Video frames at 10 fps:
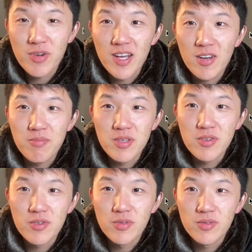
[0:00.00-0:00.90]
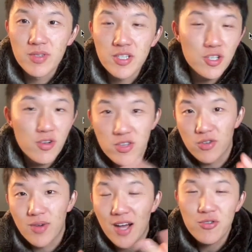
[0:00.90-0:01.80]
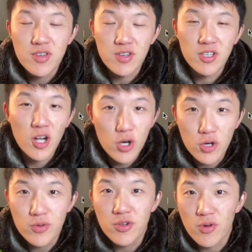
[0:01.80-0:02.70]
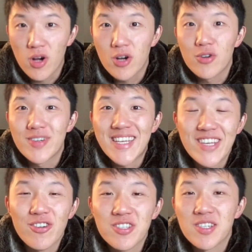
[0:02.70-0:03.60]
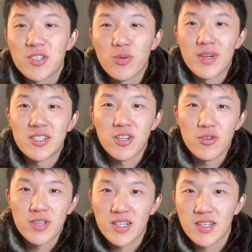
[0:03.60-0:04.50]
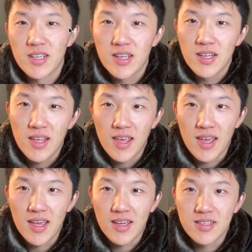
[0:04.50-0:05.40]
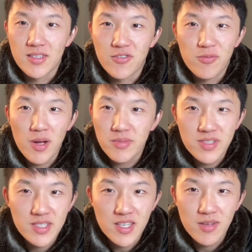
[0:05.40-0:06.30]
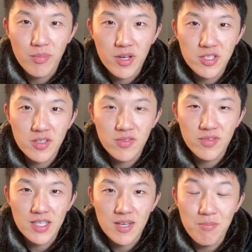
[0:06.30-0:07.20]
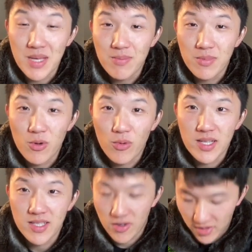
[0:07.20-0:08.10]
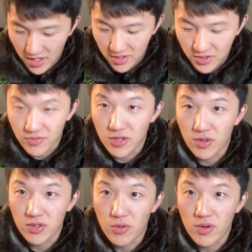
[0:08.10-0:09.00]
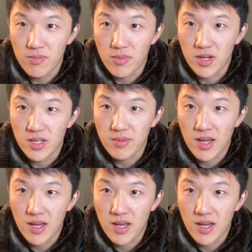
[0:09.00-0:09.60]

to help you show you how you can code your own ERC20 token. And you've probably seen a bunch of uh, meme coins out there. So if we go on Coin Market